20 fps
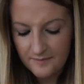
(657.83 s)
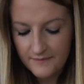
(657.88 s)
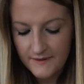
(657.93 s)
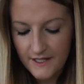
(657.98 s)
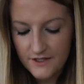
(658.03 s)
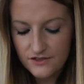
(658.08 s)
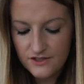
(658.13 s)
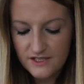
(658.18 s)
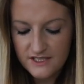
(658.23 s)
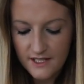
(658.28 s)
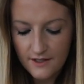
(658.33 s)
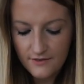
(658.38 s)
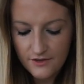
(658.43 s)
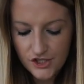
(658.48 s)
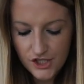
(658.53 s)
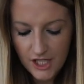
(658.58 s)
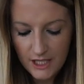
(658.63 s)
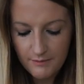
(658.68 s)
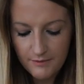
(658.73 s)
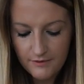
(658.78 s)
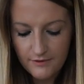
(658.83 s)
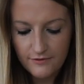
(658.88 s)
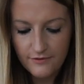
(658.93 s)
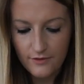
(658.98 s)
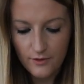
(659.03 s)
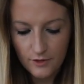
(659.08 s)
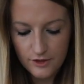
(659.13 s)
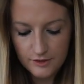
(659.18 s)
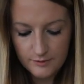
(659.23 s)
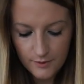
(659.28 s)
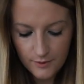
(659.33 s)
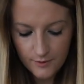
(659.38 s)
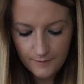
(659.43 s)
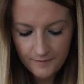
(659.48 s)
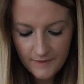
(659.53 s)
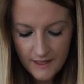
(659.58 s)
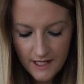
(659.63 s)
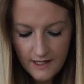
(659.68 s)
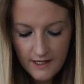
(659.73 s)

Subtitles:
They're just so cheap and affordable.